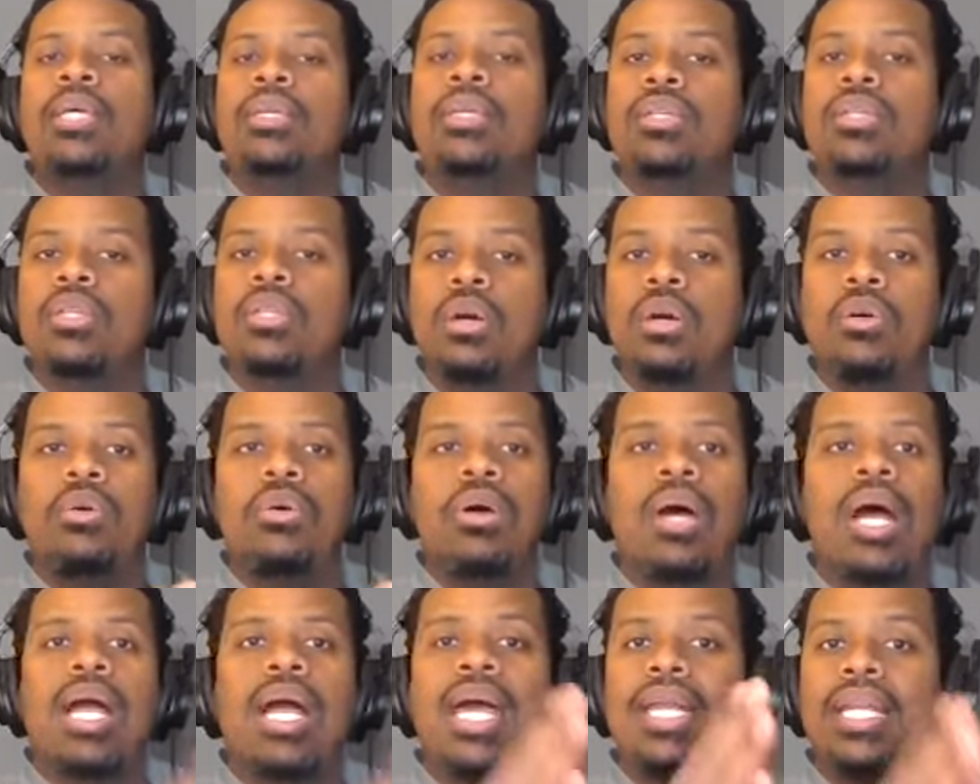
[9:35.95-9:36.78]

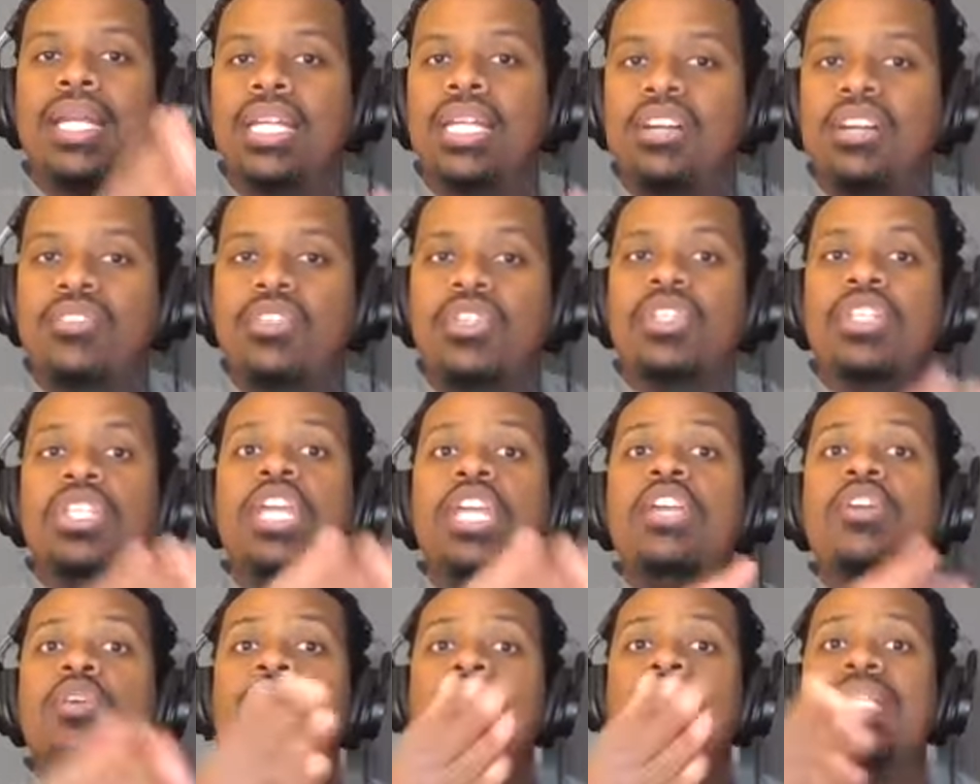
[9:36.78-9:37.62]
I got it covered.
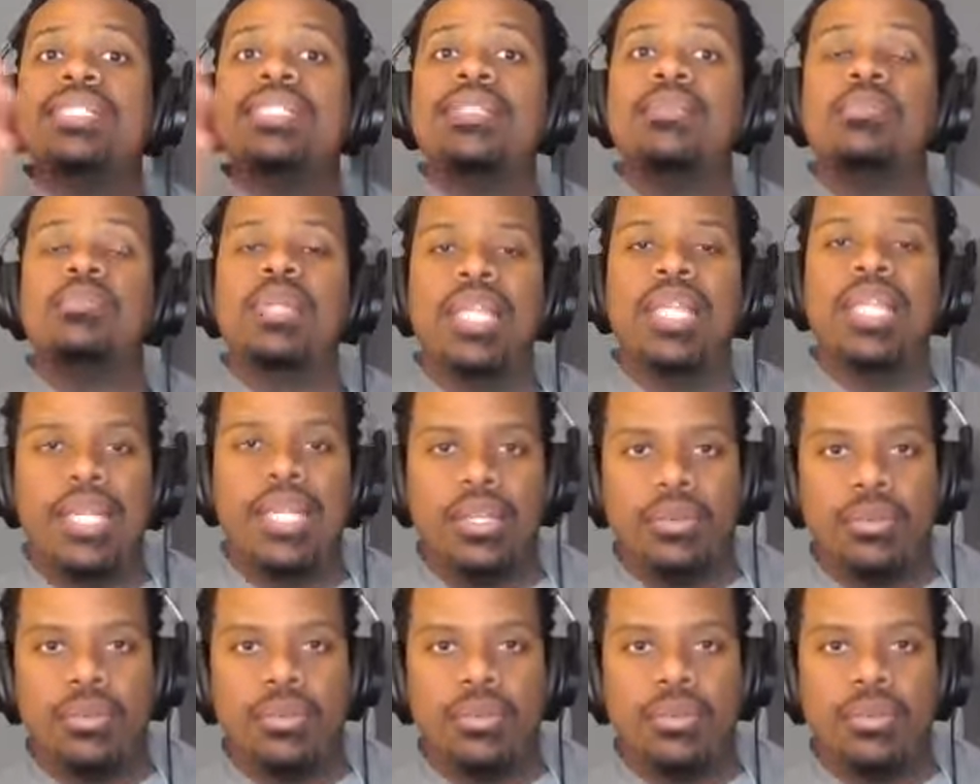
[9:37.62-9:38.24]
Here is the plan,